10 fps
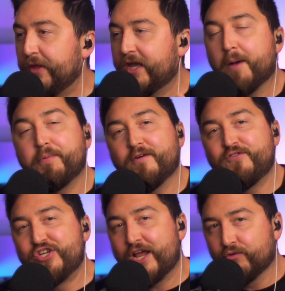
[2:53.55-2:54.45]
A couple
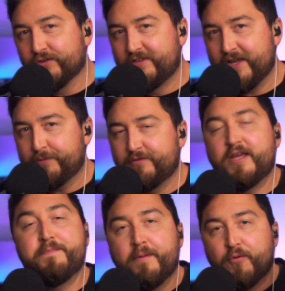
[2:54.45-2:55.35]
of general tips.
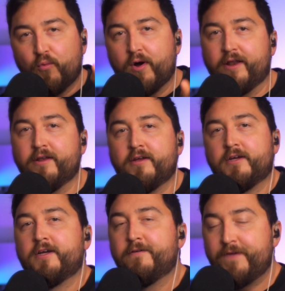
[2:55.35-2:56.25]
Tip number one
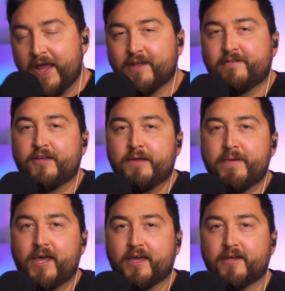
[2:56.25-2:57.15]
fake it till you
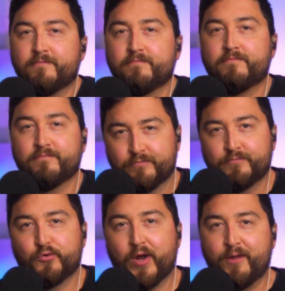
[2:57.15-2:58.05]
make it.
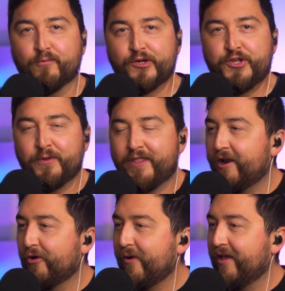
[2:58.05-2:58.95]
Great, we're doing
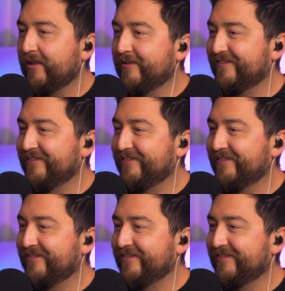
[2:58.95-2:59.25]
that already.